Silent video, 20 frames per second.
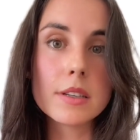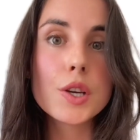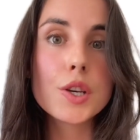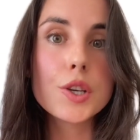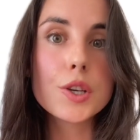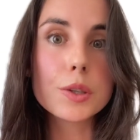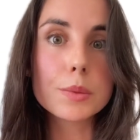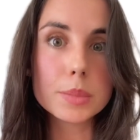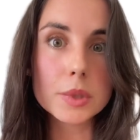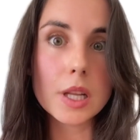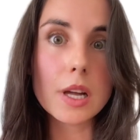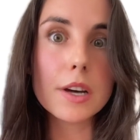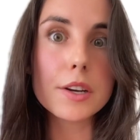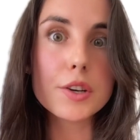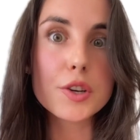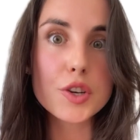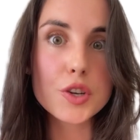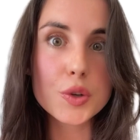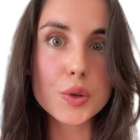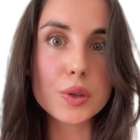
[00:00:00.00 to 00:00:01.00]
your blood
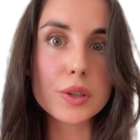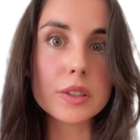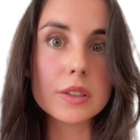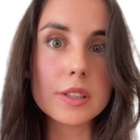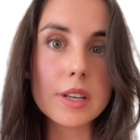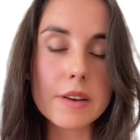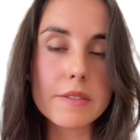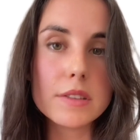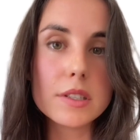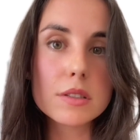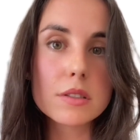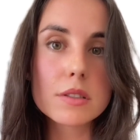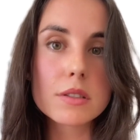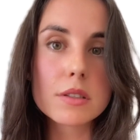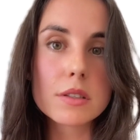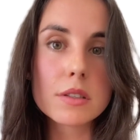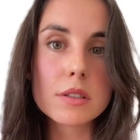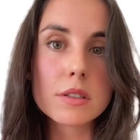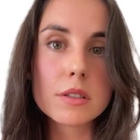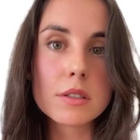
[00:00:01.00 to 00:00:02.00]
sugar levels,
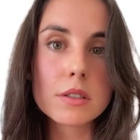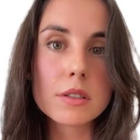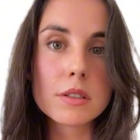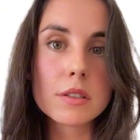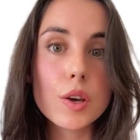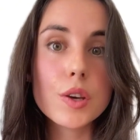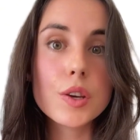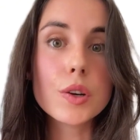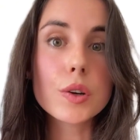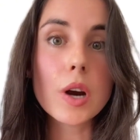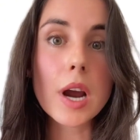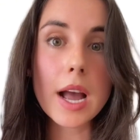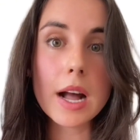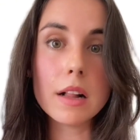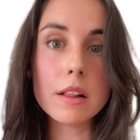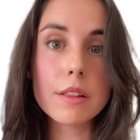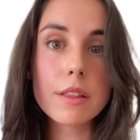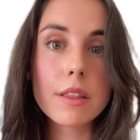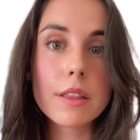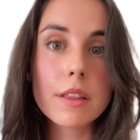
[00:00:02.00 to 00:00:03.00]
your
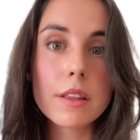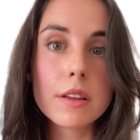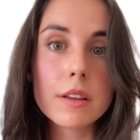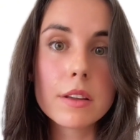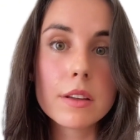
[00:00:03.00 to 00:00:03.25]
health.